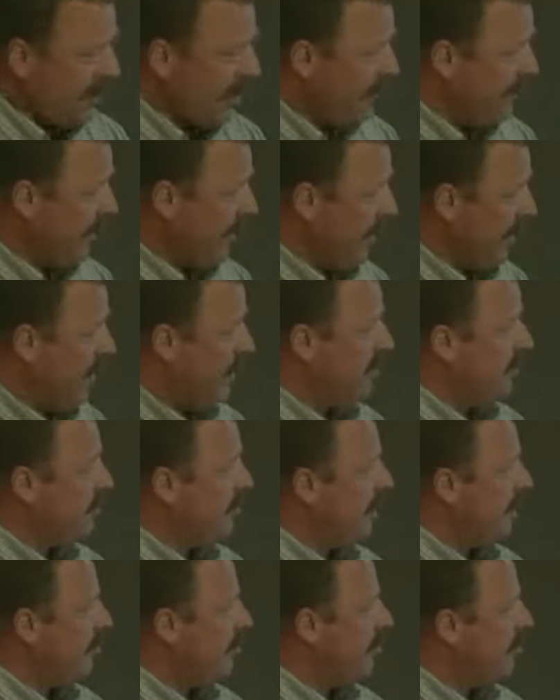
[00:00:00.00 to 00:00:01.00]
They needed to
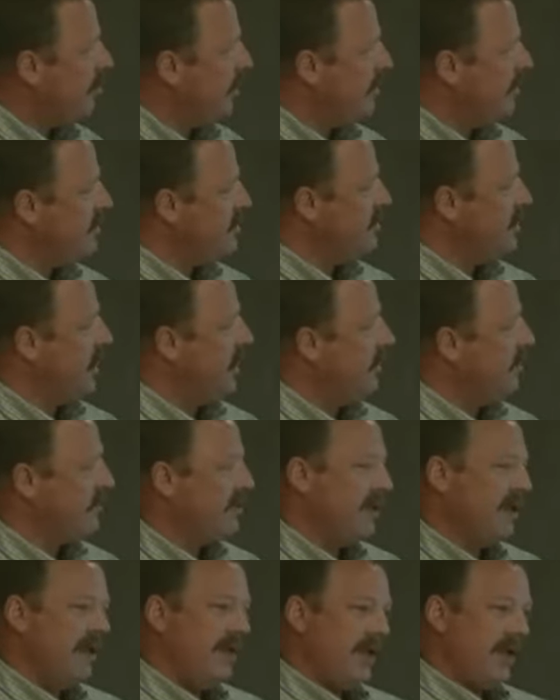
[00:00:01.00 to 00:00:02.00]
be able to bring this out,
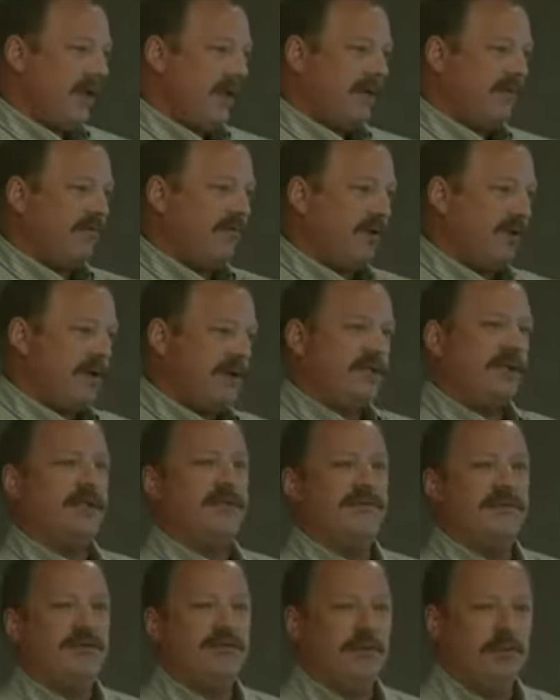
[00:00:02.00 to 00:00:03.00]
and for each
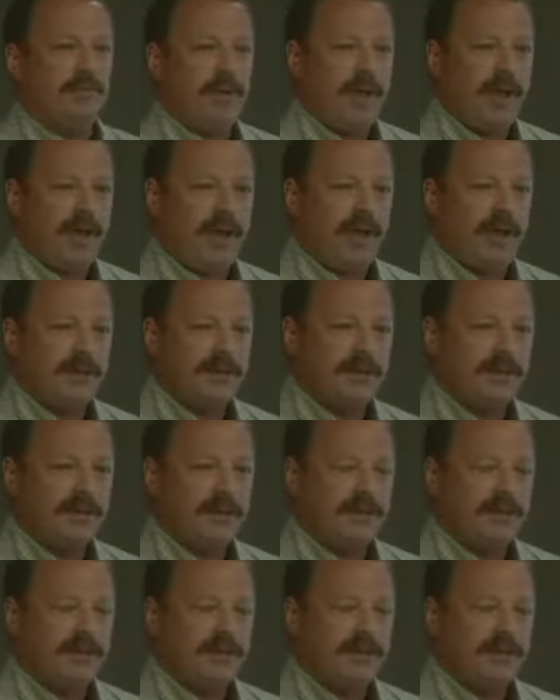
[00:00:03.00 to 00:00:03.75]
individual page,